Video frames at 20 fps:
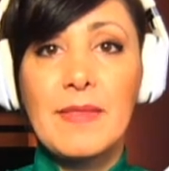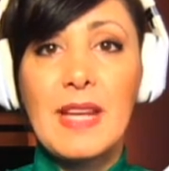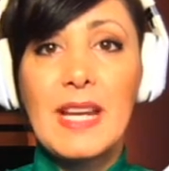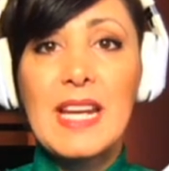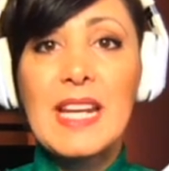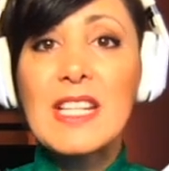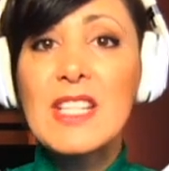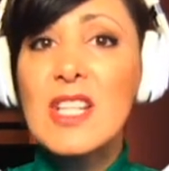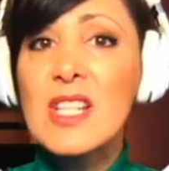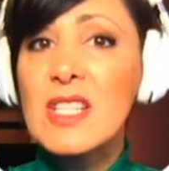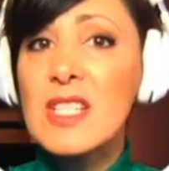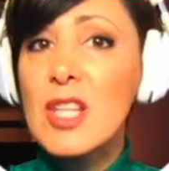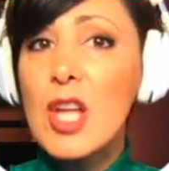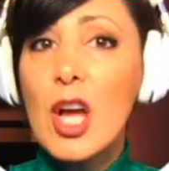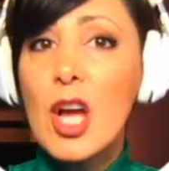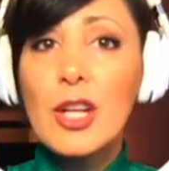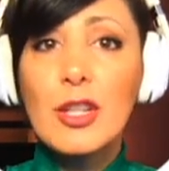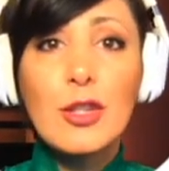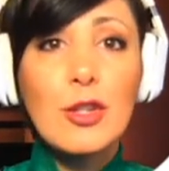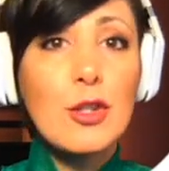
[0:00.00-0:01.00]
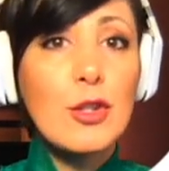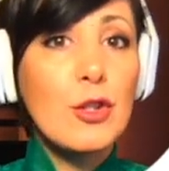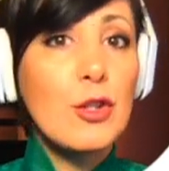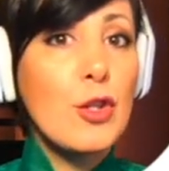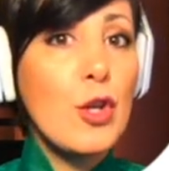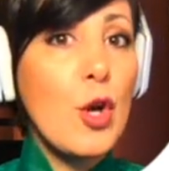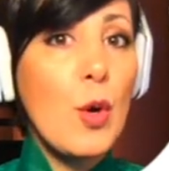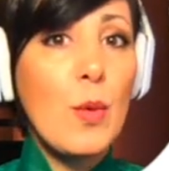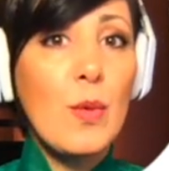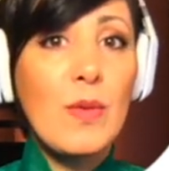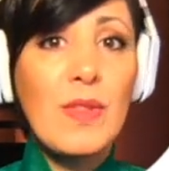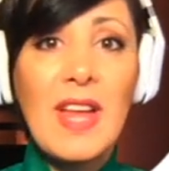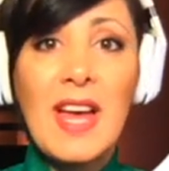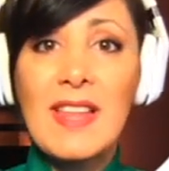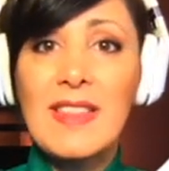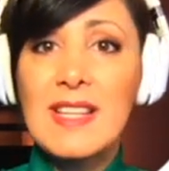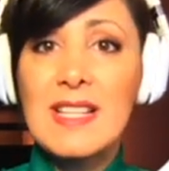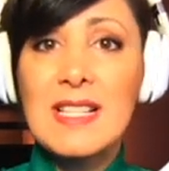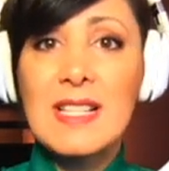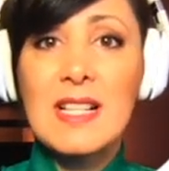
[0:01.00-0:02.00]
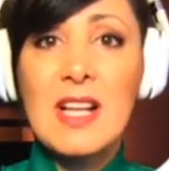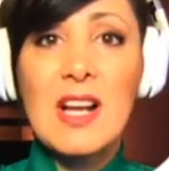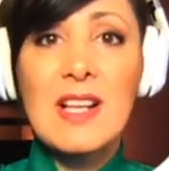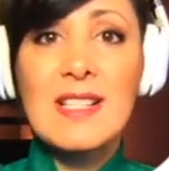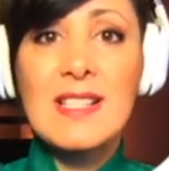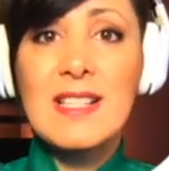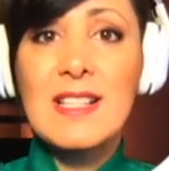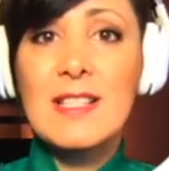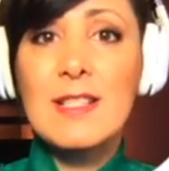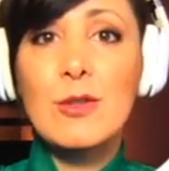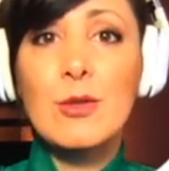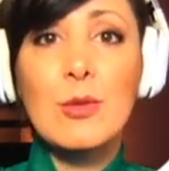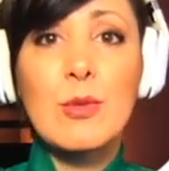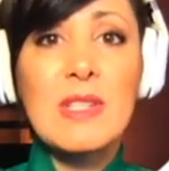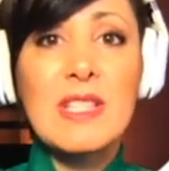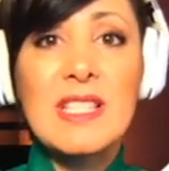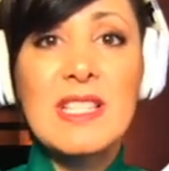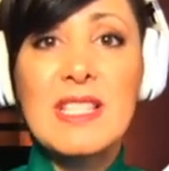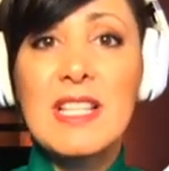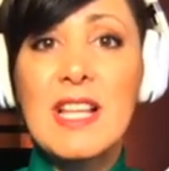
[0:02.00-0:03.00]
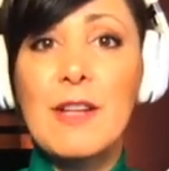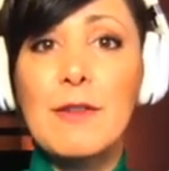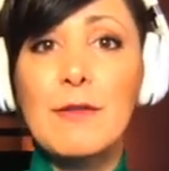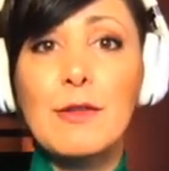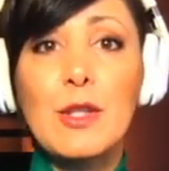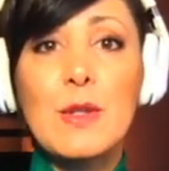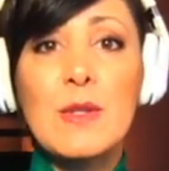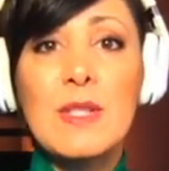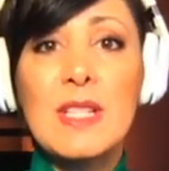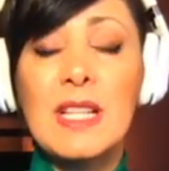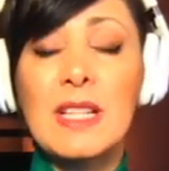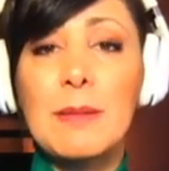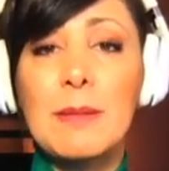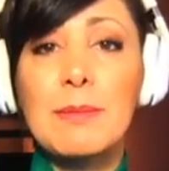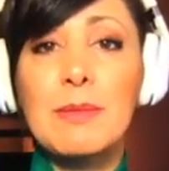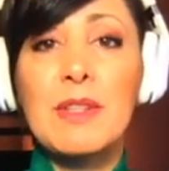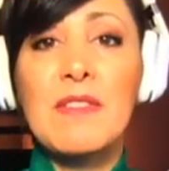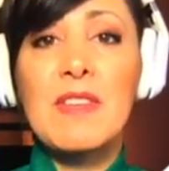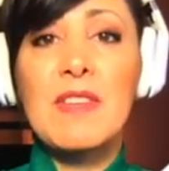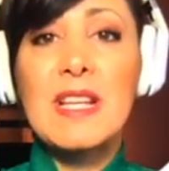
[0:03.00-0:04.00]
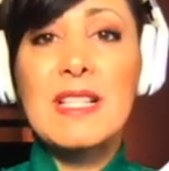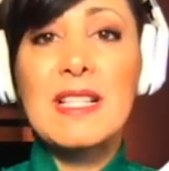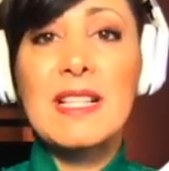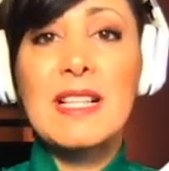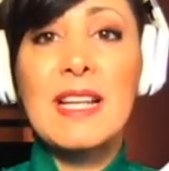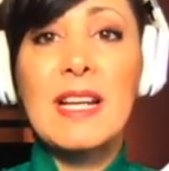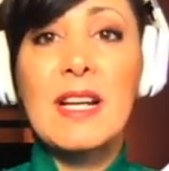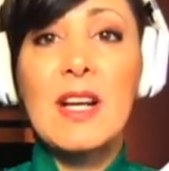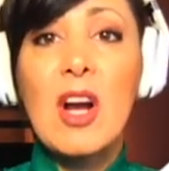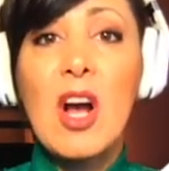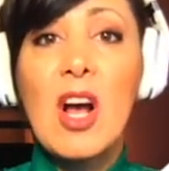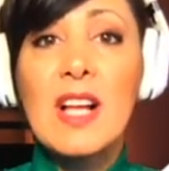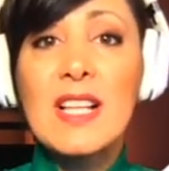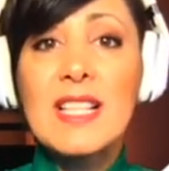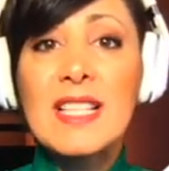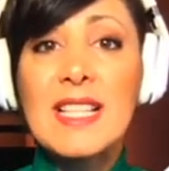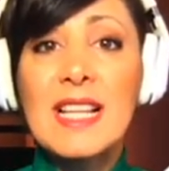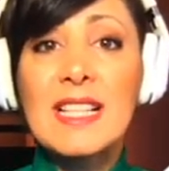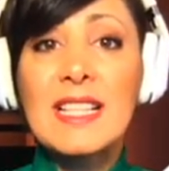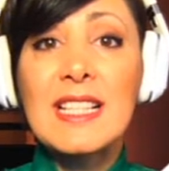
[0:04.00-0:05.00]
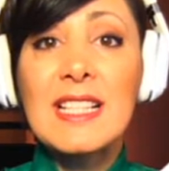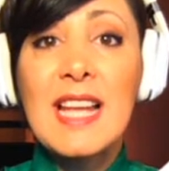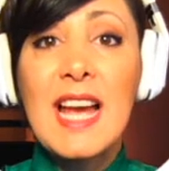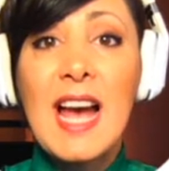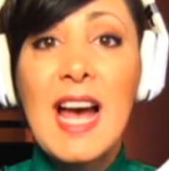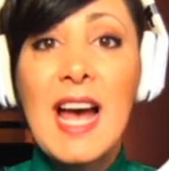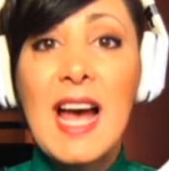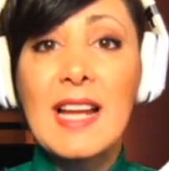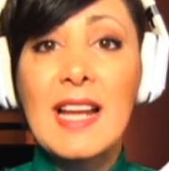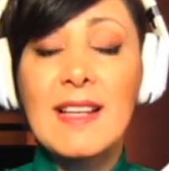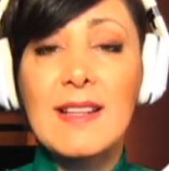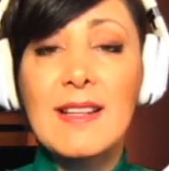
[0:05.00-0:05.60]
It does not know that this cost is through itself using the previous link cost that it had.